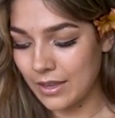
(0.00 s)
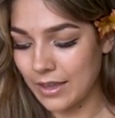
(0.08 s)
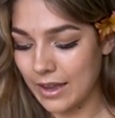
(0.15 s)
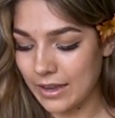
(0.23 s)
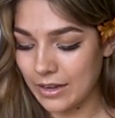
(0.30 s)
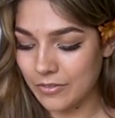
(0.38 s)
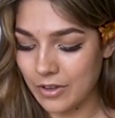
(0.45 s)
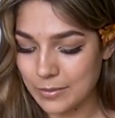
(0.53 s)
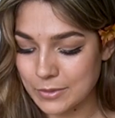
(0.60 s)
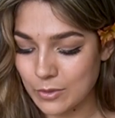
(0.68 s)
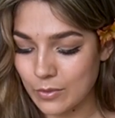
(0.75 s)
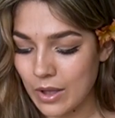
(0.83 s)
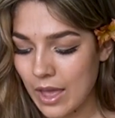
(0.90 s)
Yeah, Eight of
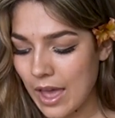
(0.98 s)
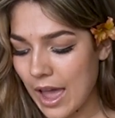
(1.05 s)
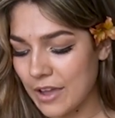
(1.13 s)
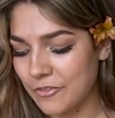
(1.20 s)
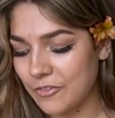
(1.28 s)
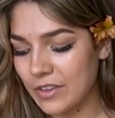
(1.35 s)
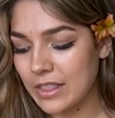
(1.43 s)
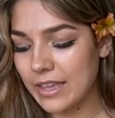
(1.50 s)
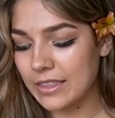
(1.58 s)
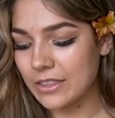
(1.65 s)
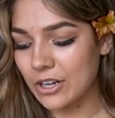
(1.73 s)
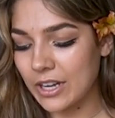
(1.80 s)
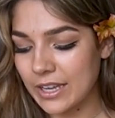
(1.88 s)
Cups. So I feel
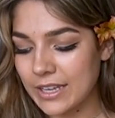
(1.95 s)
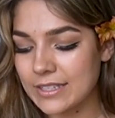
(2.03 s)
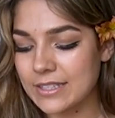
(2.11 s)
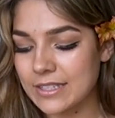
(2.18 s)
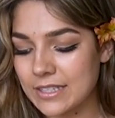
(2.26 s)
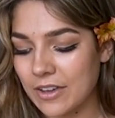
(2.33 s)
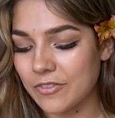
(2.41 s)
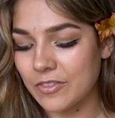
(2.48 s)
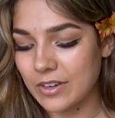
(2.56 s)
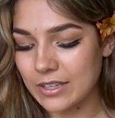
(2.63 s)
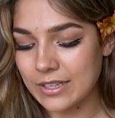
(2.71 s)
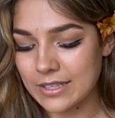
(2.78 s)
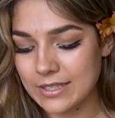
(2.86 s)
like there is
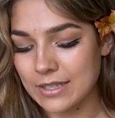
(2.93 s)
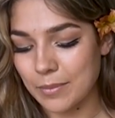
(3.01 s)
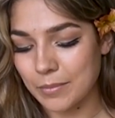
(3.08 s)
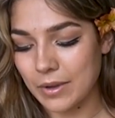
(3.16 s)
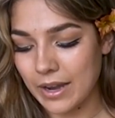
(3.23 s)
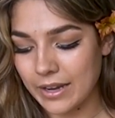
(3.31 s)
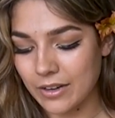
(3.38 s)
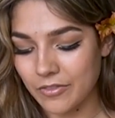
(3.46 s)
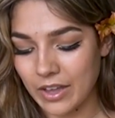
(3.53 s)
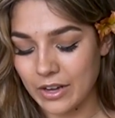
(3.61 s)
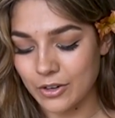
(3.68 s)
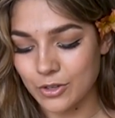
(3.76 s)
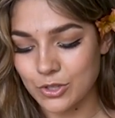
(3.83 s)
definitely some kind of
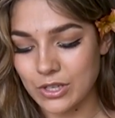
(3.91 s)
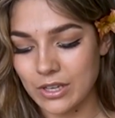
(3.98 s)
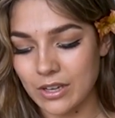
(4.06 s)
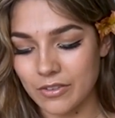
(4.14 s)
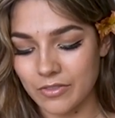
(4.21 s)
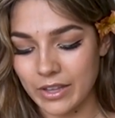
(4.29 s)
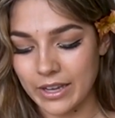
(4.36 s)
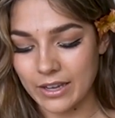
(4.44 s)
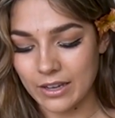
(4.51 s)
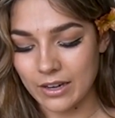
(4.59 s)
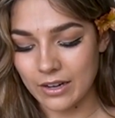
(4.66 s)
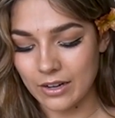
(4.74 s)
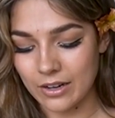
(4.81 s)
energy of
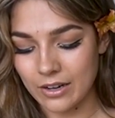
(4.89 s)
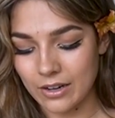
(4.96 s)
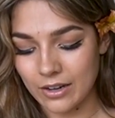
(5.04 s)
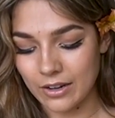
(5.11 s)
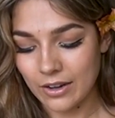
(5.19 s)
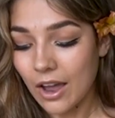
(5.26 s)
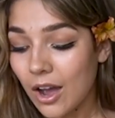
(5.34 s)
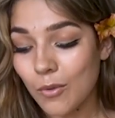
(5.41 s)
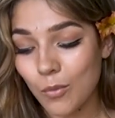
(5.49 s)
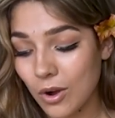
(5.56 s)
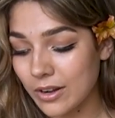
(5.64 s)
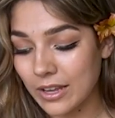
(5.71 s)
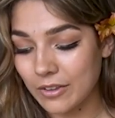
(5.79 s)
like not
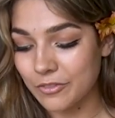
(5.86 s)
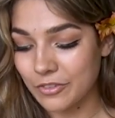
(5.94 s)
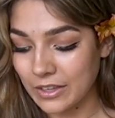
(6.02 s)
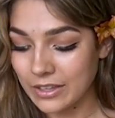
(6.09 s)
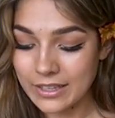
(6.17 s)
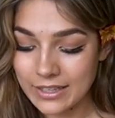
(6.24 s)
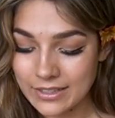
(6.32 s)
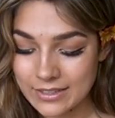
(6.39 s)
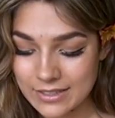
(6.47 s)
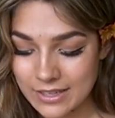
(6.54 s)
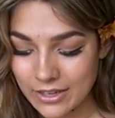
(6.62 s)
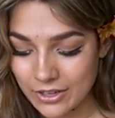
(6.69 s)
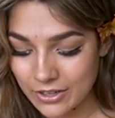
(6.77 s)
wanting
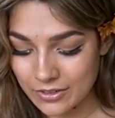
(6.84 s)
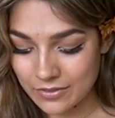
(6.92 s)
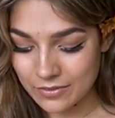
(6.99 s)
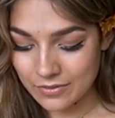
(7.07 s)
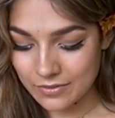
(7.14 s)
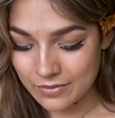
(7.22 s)
feelings here.